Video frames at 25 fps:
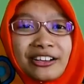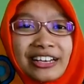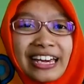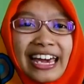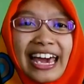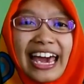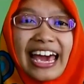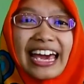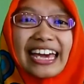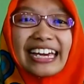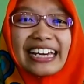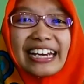
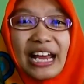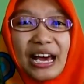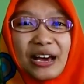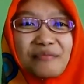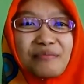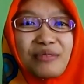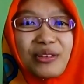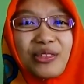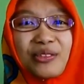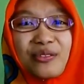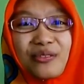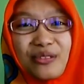Okay,
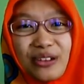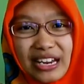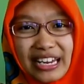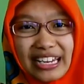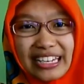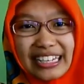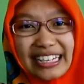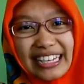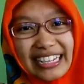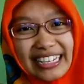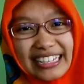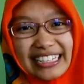number
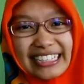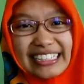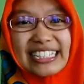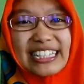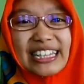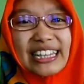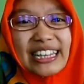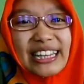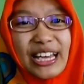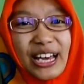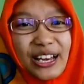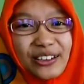3
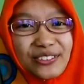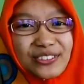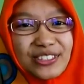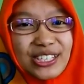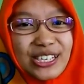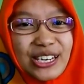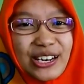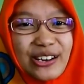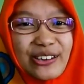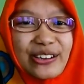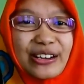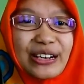is
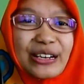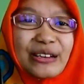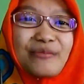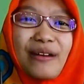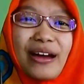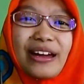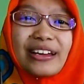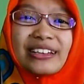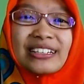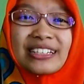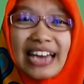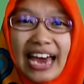Love
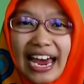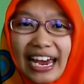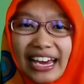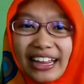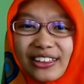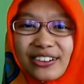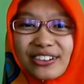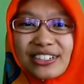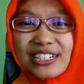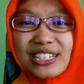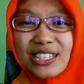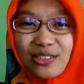Story by
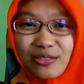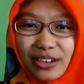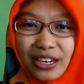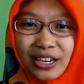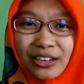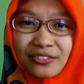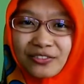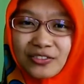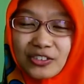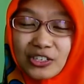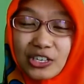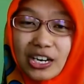Taylor
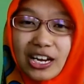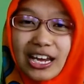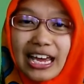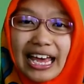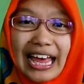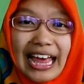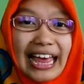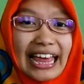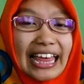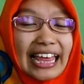Swift.